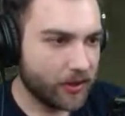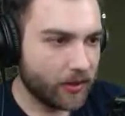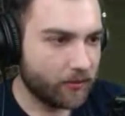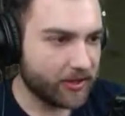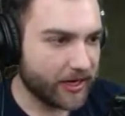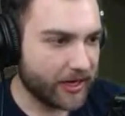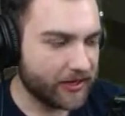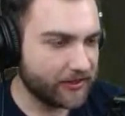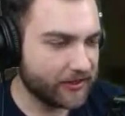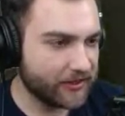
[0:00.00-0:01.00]
But yeah,
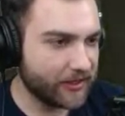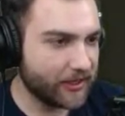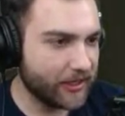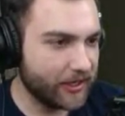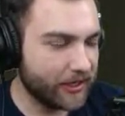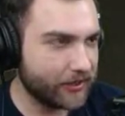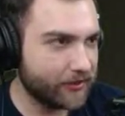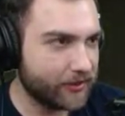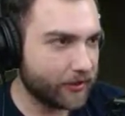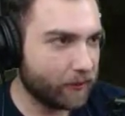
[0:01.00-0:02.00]
this is the
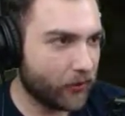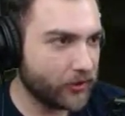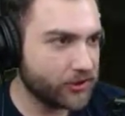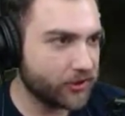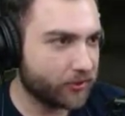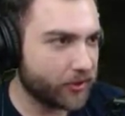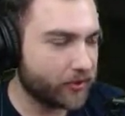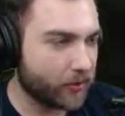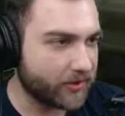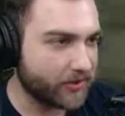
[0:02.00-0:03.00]
portion of the
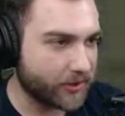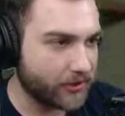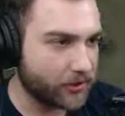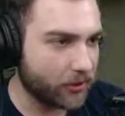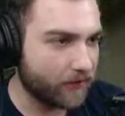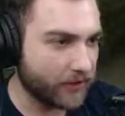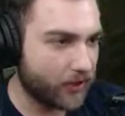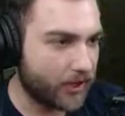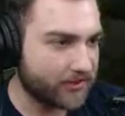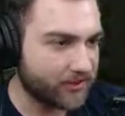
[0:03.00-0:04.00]
run where we start to deal with like
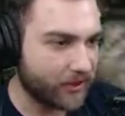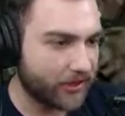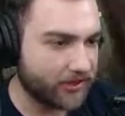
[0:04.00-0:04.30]
lots and lots of